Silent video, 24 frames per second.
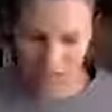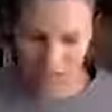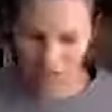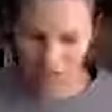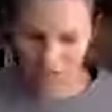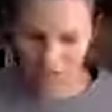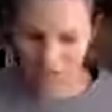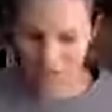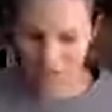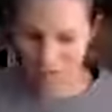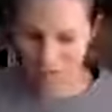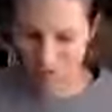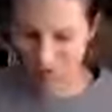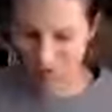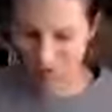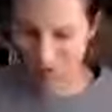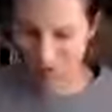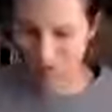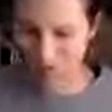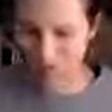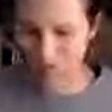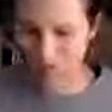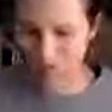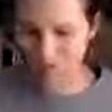failed to
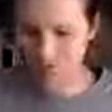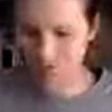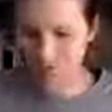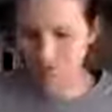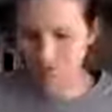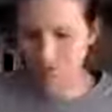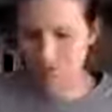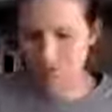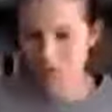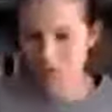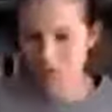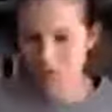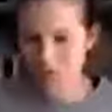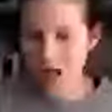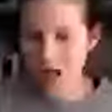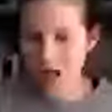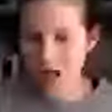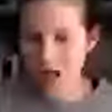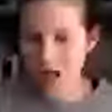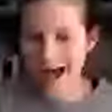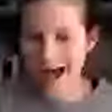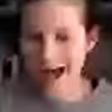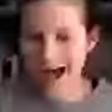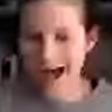mention.
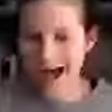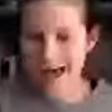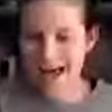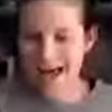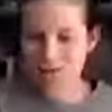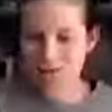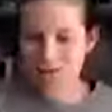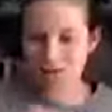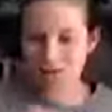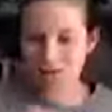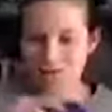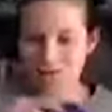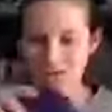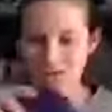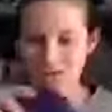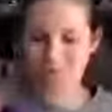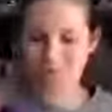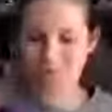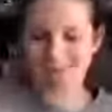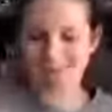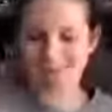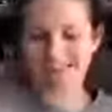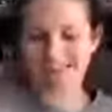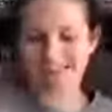I'm going to make
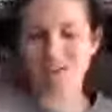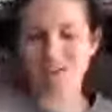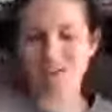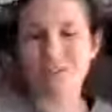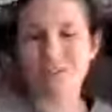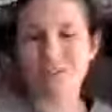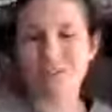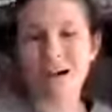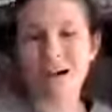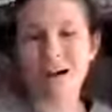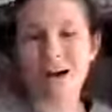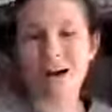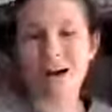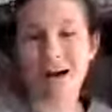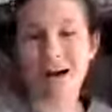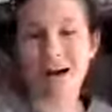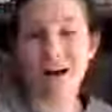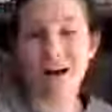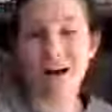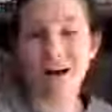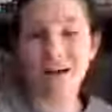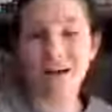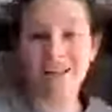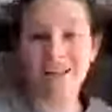myself
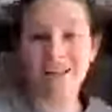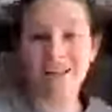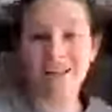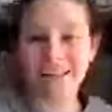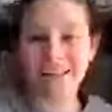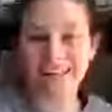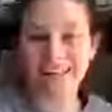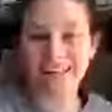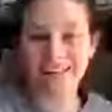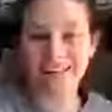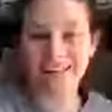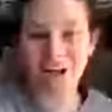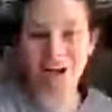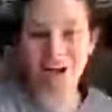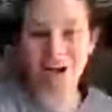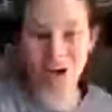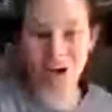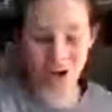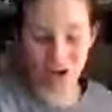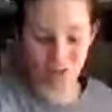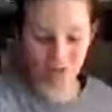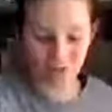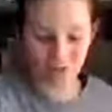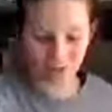a Liquid
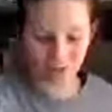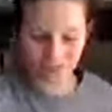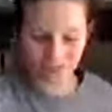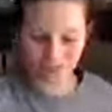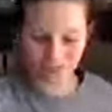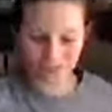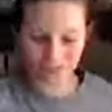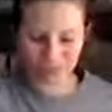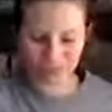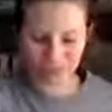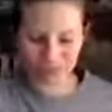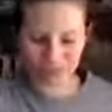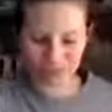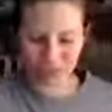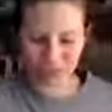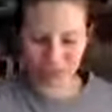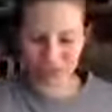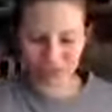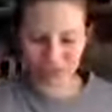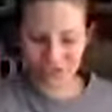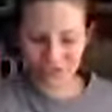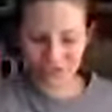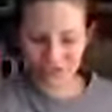Calm number 2.